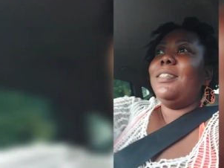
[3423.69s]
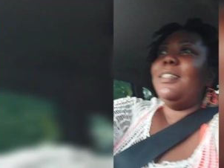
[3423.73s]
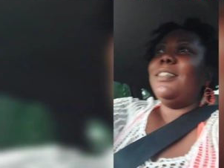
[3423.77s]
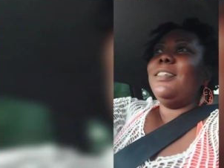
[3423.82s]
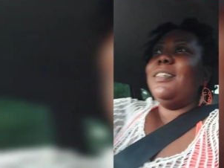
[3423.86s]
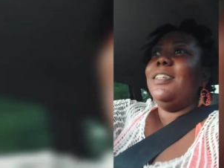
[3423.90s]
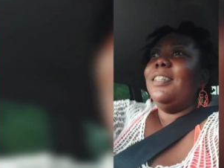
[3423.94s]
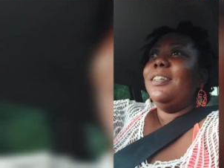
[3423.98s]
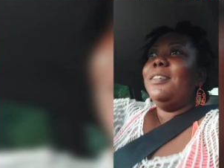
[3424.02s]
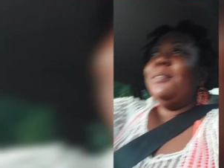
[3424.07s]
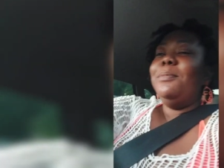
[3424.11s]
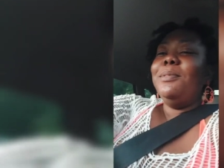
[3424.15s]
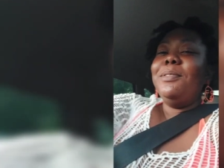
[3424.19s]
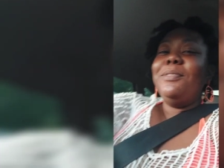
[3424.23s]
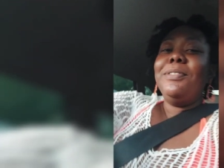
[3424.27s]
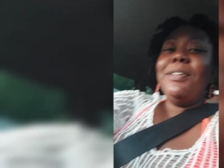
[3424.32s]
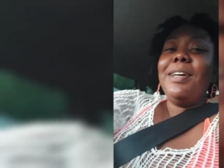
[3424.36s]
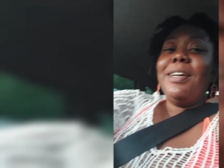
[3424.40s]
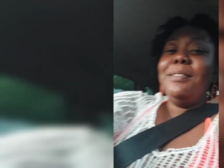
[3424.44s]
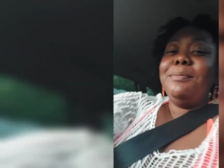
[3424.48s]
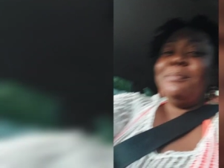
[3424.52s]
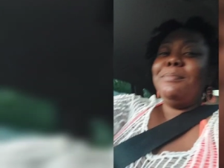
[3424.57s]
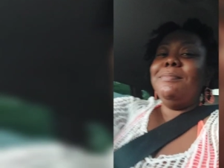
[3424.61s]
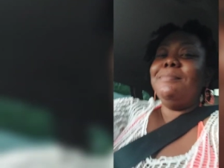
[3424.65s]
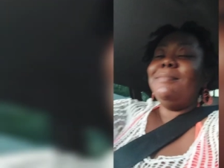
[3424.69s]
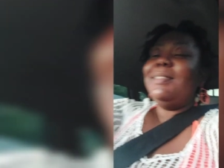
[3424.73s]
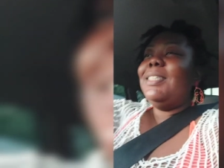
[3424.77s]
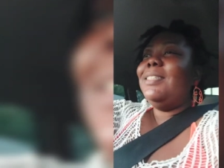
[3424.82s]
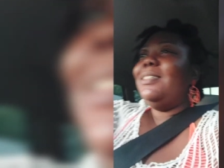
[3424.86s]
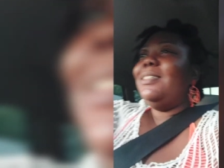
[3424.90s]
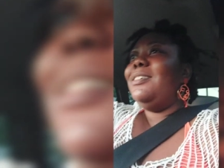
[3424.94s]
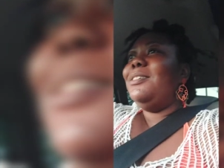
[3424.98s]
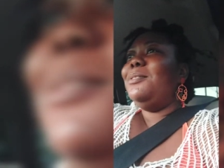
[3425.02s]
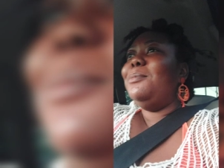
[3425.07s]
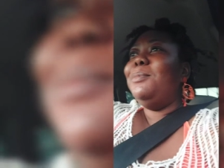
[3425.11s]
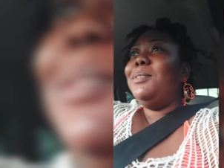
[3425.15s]
If,
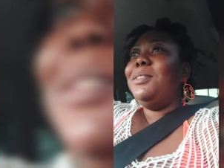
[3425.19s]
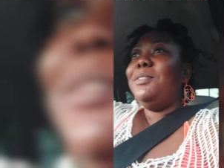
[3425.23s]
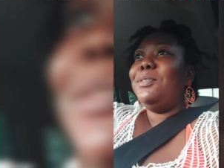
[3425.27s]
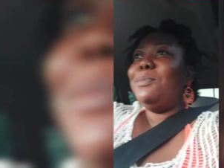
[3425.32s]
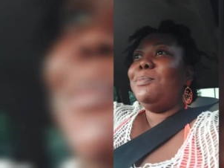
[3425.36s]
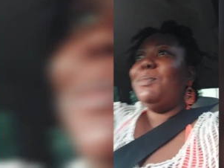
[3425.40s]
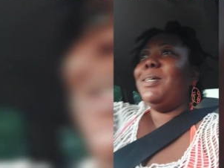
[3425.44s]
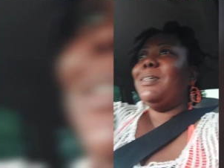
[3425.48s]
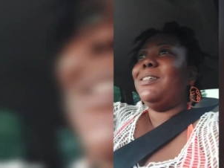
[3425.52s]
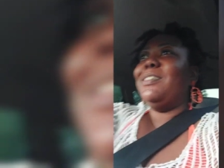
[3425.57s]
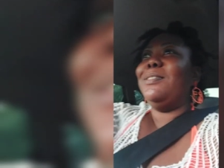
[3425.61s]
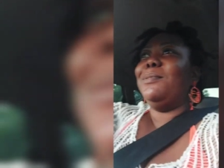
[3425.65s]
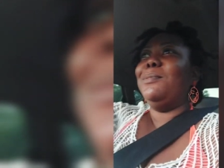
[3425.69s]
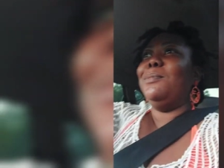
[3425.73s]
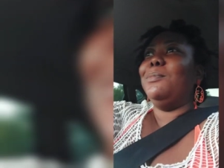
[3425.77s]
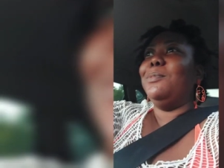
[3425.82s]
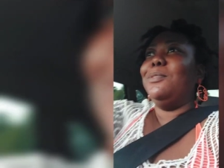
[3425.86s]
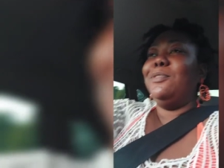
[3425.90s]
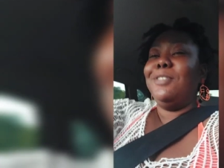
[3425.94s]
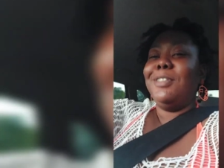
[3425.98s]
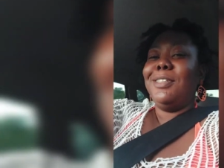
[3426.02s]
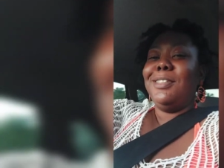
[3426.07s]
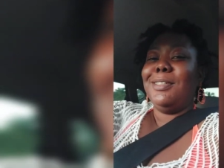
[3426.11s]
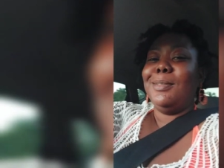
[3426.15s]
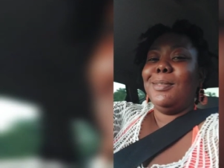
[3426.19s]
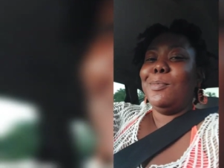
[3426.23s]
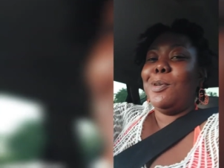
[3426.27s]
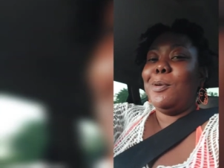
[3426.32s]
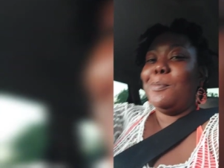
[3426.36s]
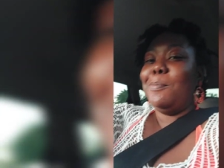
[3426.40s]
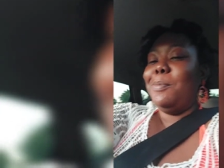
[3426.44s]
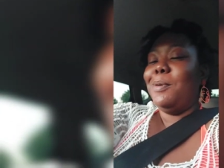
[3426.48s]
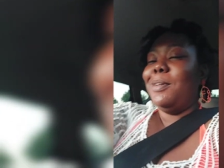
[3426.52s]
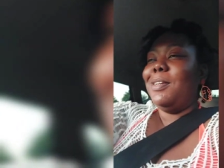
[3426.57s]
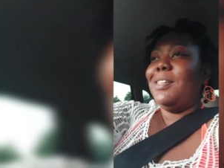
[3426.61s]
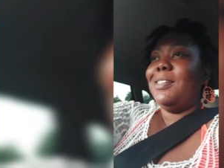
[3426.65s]
you know, if I make some friends and
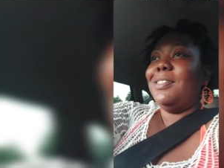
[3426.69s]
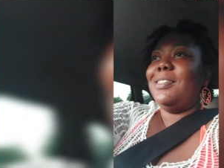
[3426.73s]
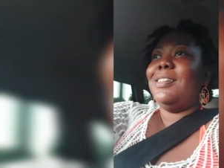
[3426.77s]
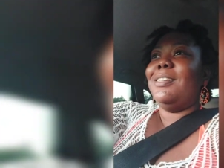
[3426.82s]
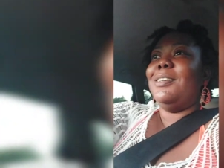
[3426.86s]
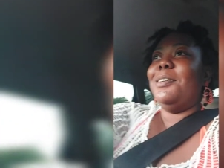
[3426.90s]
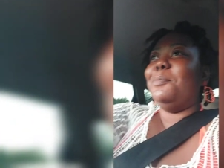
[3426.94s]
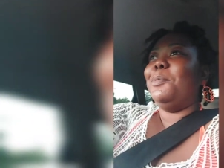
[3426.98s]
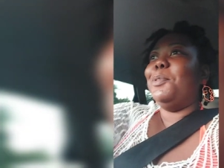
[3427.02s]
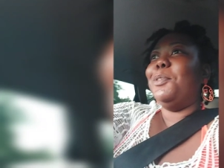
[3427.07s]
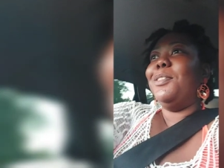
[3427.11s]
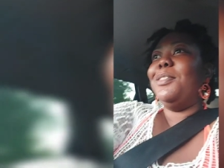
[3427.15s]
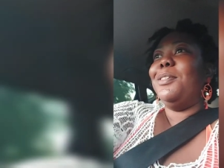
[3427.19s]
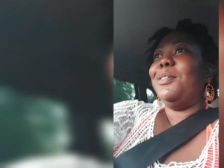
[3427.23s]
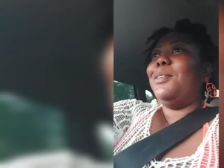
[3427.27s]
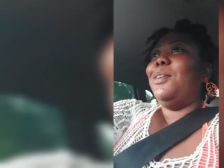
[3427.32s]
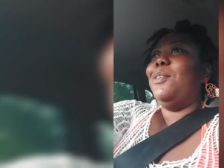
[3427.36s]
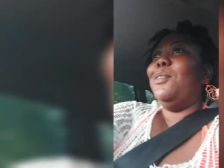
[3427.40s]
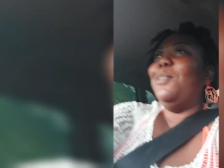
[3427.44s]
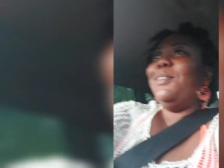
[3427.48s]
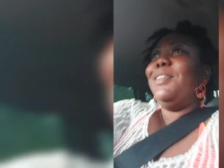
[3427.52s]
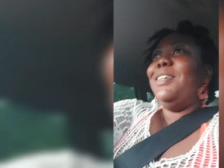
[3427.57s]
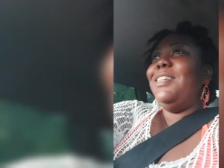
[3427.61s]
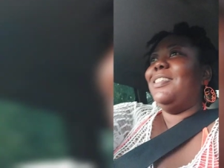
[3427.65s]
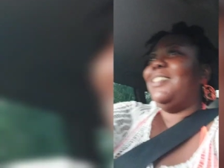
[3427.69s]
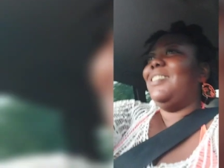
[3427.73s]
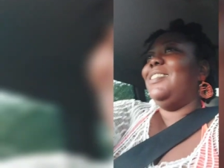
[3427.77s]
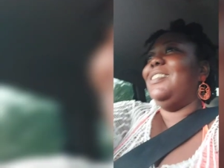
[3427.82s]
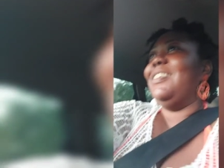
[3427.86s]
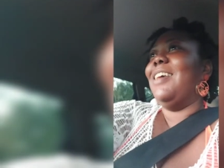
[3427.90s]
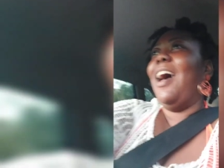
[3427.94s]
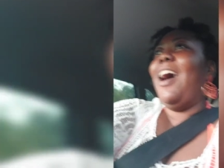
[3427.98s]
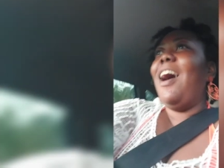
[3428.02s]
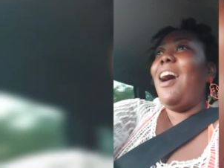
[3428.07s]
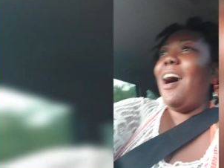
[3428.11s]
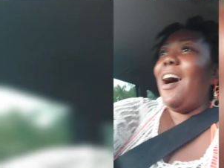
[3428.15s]
compound and tell you about so all these
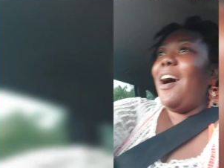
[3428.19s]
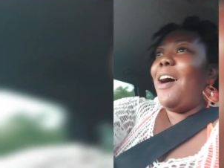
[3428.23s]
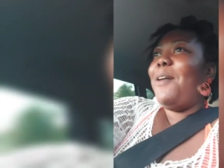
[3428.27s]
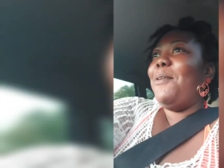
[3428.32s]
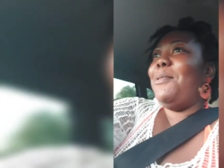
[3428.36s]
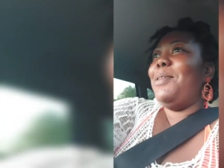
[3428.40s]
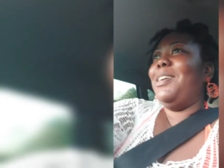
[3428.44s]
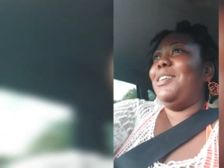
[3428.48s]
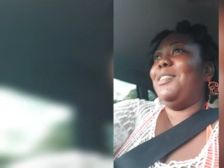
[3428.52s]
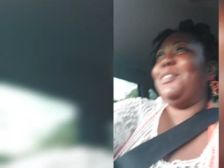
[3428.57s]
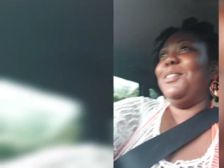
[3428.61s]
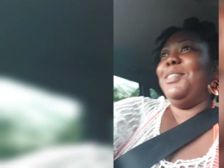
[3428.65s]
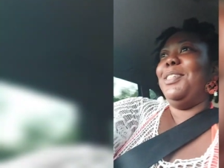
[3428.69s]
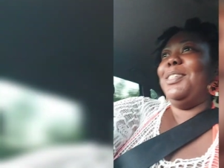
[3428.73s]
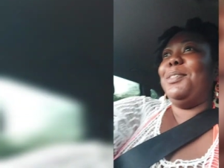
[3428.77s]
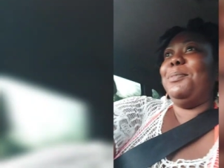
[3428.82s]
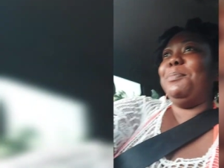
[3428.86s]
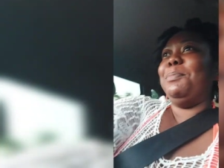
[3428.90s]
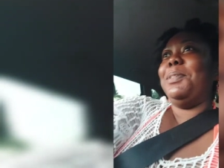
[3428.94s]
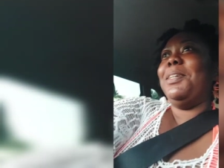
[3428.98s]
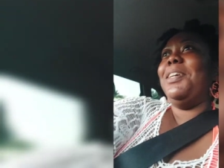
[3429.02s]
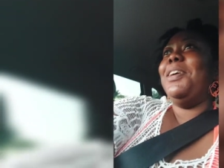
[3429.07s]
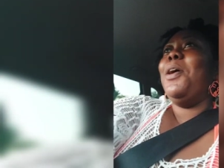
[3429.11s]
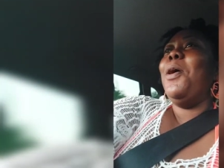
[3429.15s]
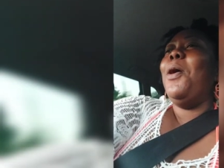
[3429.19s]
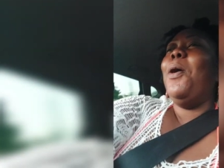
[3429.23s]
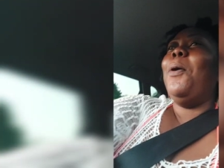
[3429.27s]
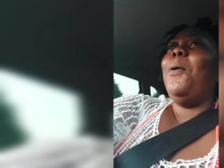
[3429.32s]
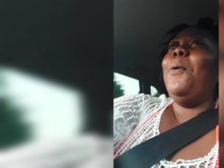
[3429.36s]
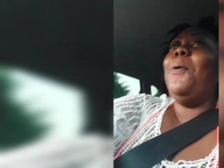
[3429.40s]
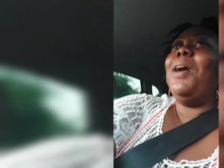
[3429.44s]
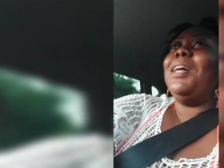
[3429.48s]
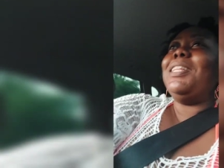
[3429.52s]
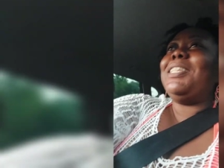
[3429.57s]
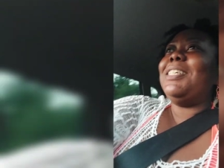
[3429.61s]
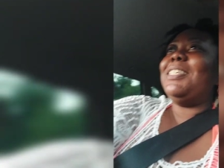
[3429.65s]
things always reach me.
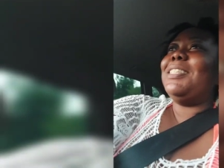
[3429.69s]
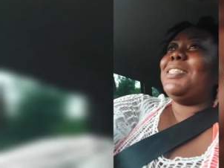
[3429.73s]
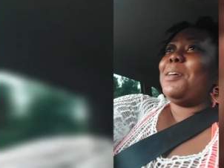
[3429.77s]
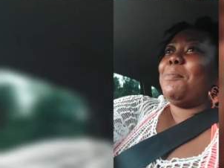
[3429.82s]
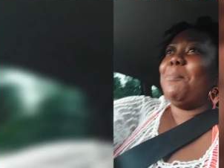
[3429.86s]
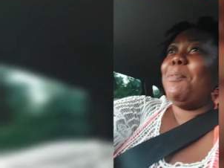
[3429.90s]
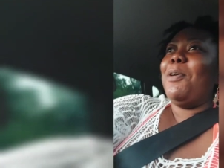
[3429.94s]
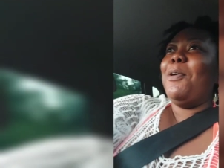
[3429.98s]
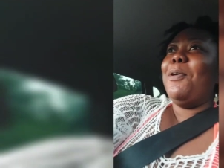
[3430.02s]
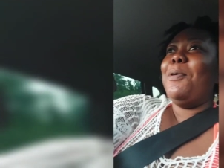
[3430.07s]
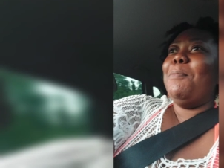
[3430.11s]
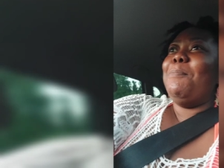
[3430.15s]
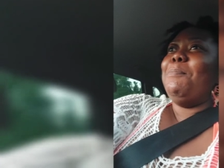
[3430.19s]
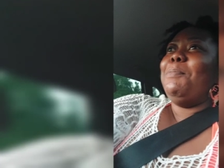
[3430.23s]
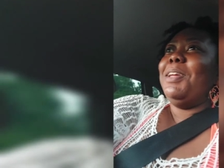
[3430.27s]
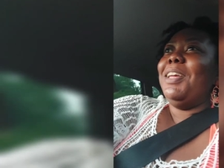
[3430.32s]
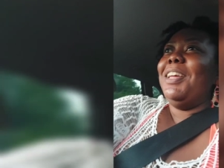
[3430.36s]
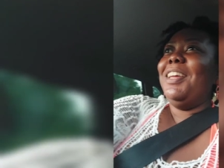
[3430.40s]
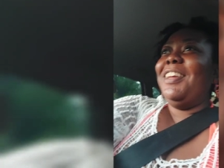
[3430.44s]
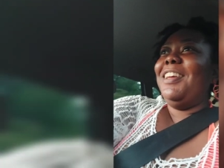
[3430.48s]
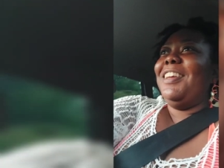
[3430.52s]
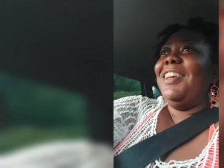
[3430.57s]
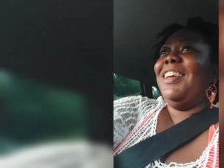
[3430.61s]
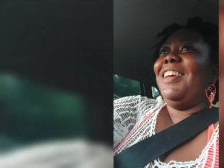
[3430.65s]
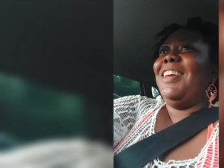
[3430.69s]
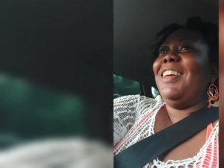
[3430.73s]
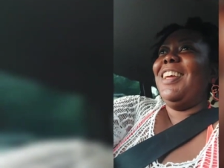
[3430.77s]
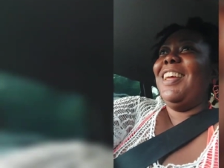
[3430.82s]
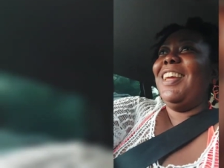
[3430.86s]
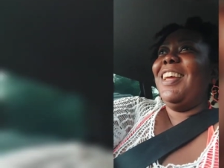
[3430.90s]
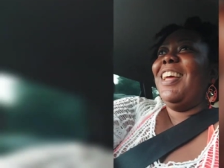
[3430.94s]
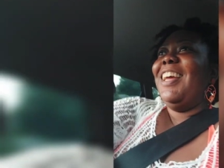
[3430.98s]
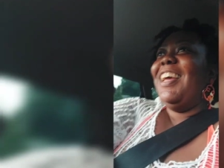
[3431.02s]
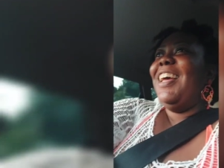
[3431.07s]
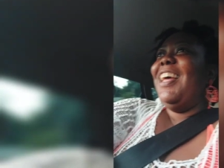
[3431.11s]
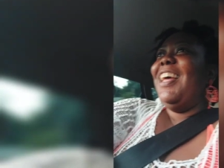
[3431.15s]
What is about me?